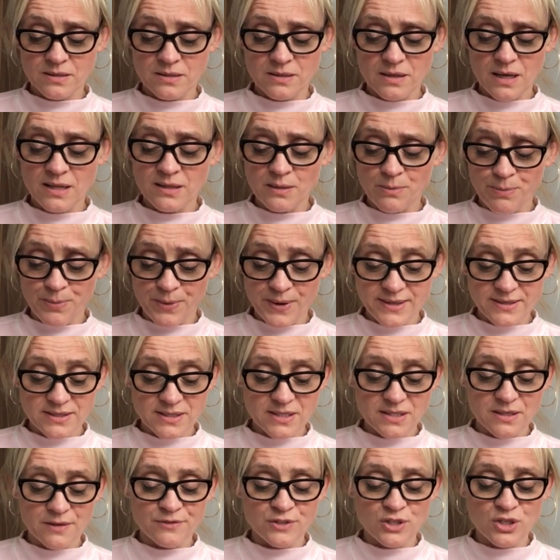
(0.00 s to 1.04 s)
and the
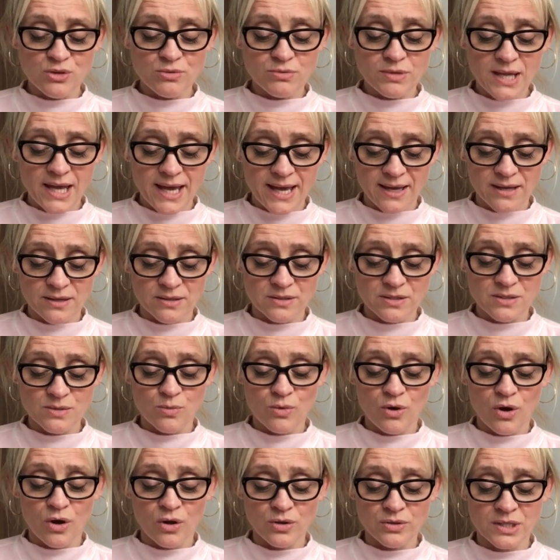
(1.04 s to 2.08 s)
prints of 2 nails
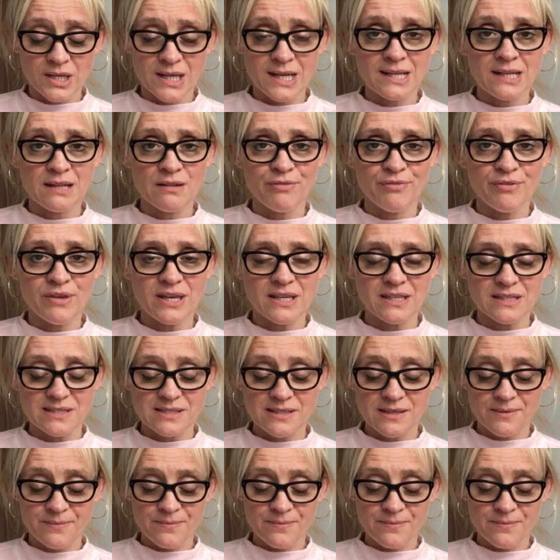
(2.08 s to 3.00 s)
were on the little feet.